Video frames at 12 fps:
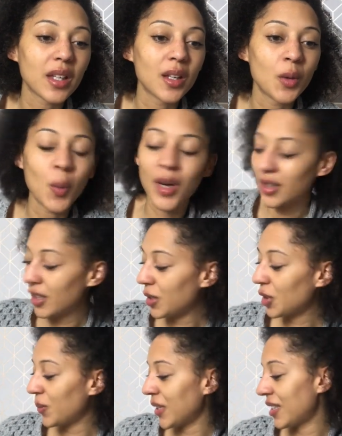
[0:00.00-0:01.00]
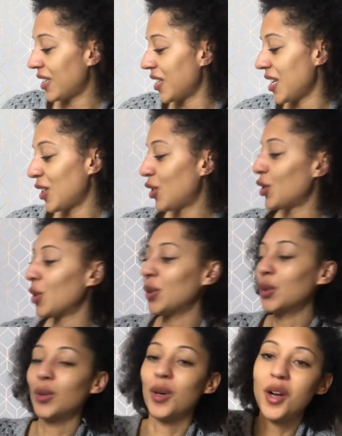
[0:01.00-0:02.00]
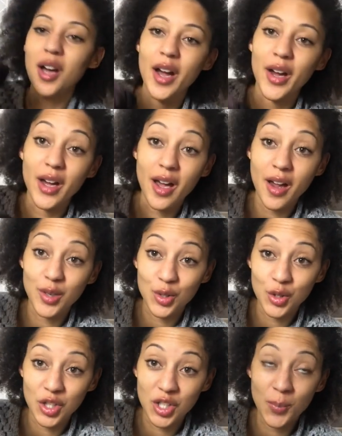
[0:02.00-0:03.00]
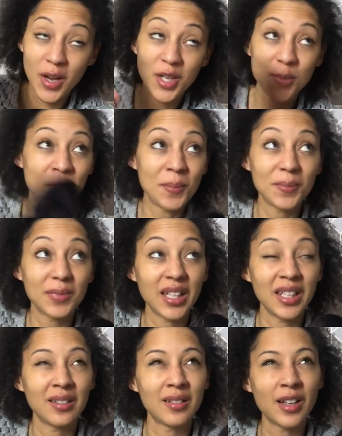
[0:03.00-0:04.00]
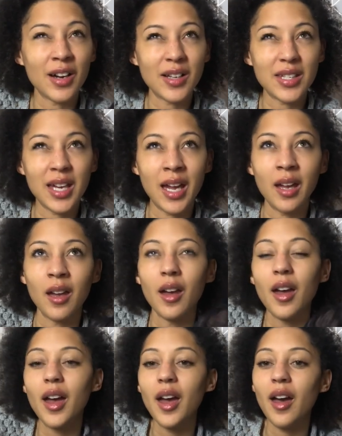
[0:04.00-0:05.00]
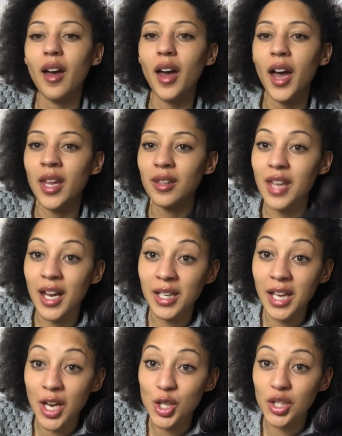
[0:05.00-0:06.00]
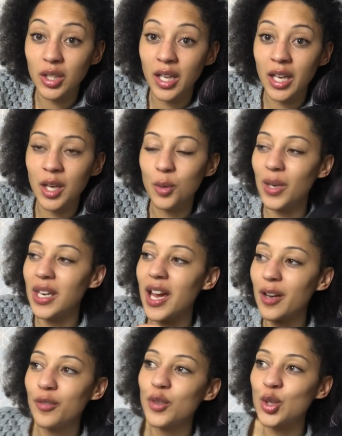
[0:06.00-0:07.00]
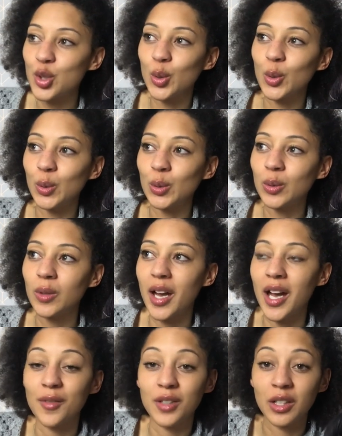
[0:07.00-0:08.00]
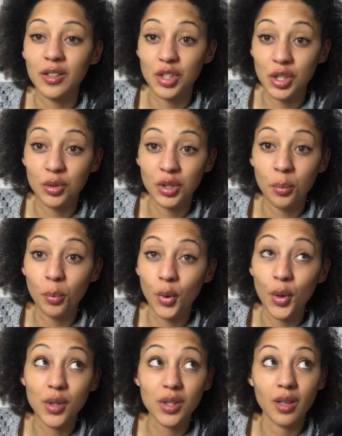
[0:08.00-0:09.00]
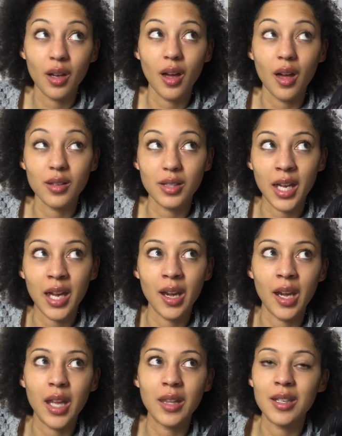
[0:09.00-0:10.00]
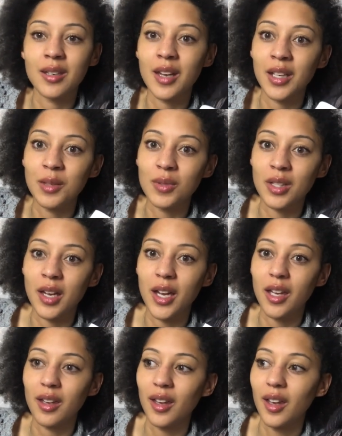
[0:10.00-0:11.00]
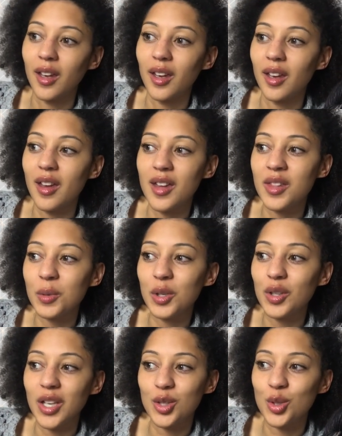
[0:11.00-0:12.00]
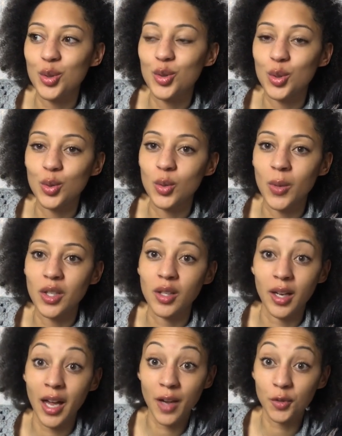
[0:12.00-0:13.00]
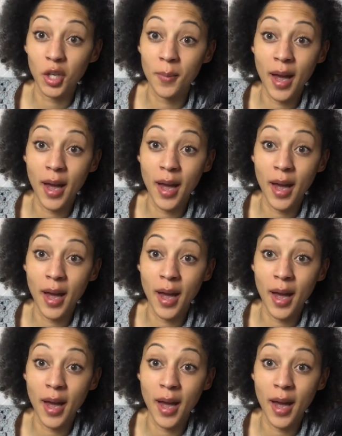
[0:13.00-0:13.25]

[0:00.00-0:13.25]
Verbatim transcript: when I'd been to this store, I saw the spice pumpkin latte, and Nanny actually, we left the store having, she'd already bought a skein, and then Nanny was like, I think we got like 2 stalls away, she's like, I have to